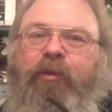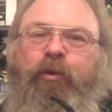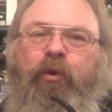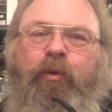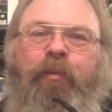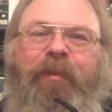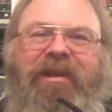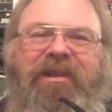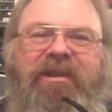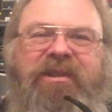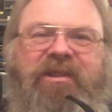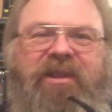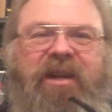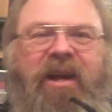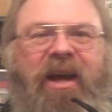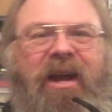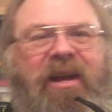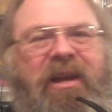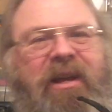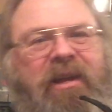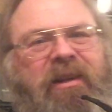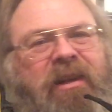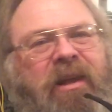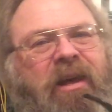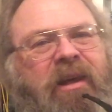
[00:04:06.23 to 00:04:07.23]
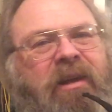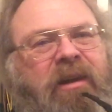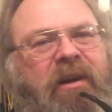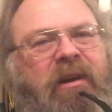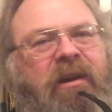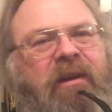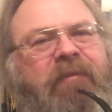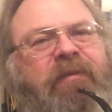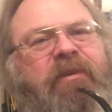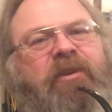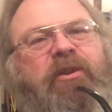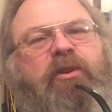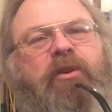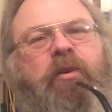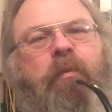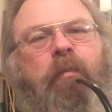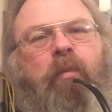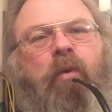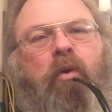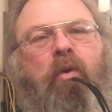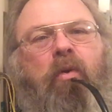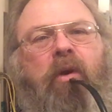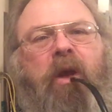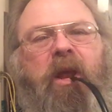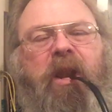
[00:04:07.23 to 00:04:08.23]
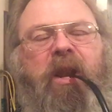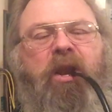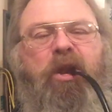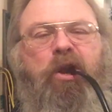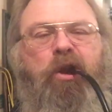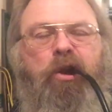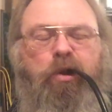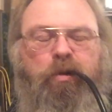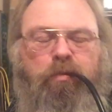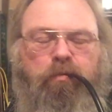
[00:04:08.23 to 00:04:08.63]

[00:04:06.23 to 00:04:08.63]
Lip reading: Too much talking, not enough smoking.